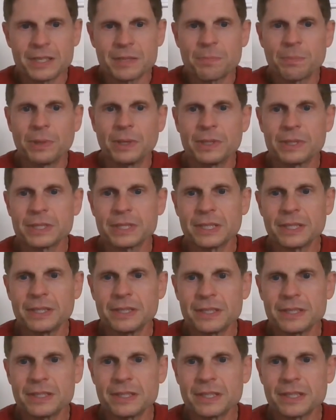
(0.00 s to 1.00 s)
person
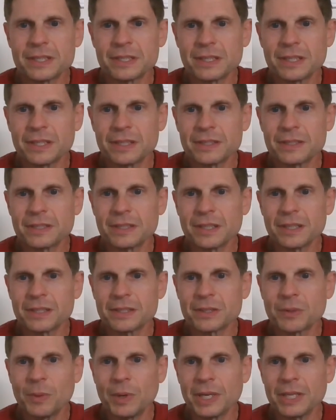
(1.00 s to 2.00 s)
is just
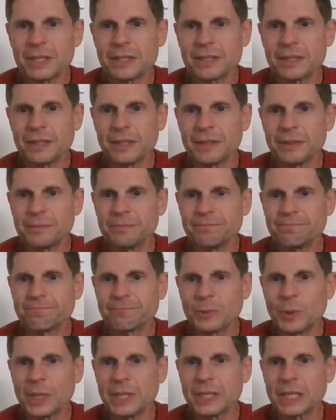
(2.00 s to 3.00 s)
is quite
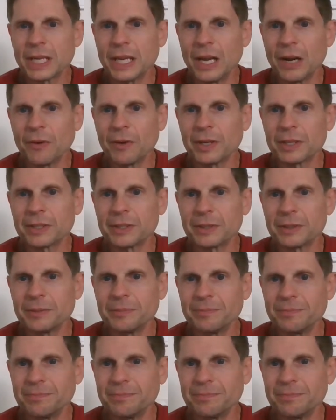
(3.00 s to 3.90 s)
quite the character.